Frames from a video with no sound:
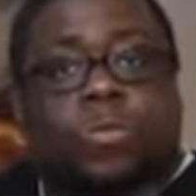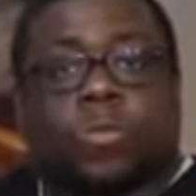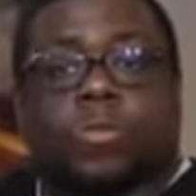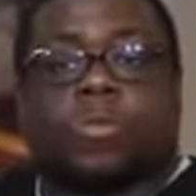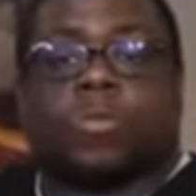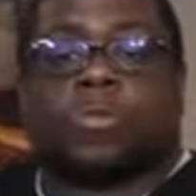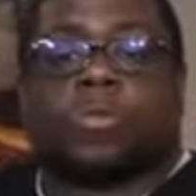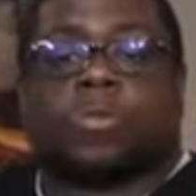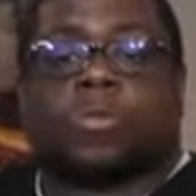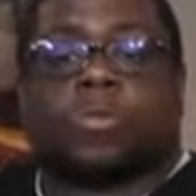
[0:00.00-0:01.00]

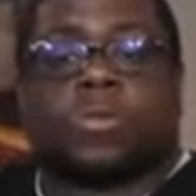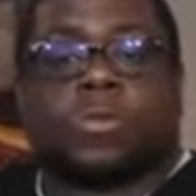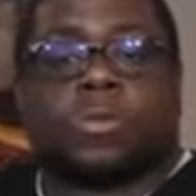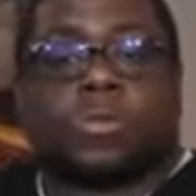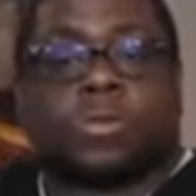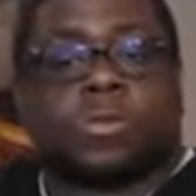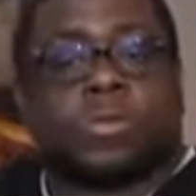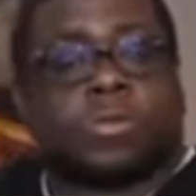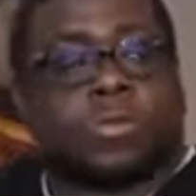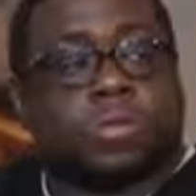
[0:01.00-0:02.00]

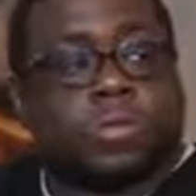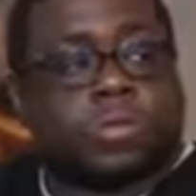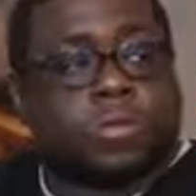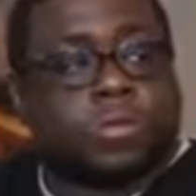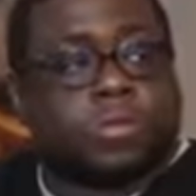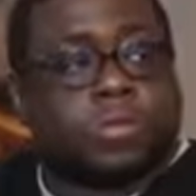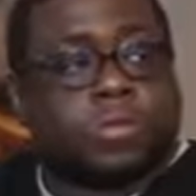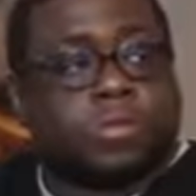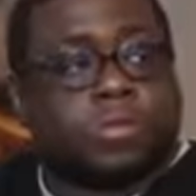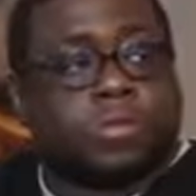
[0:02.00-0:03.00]

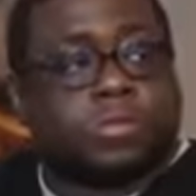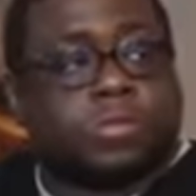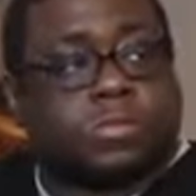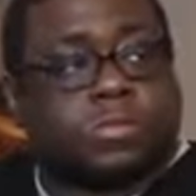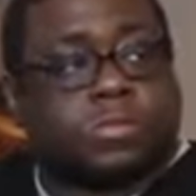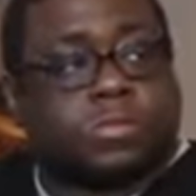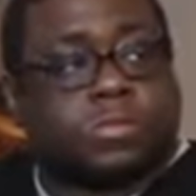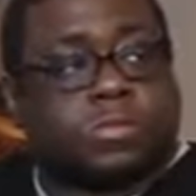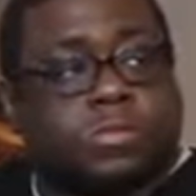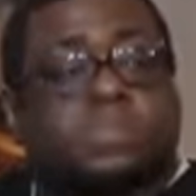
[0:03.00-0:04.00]

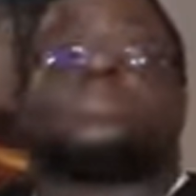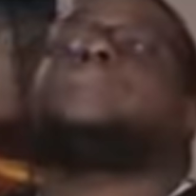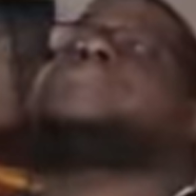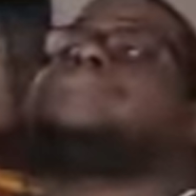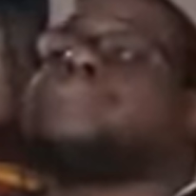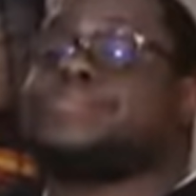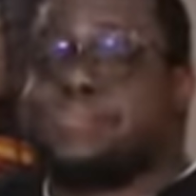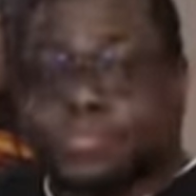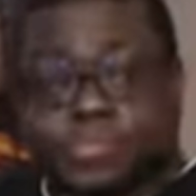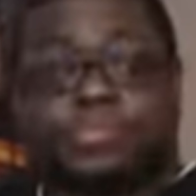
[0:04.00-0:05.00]

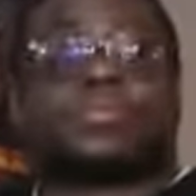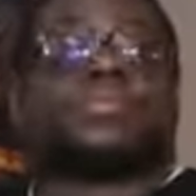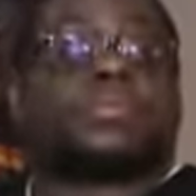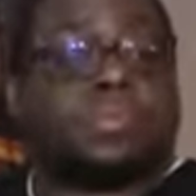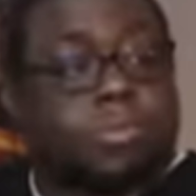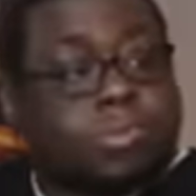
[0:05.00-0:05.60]
(not speaking)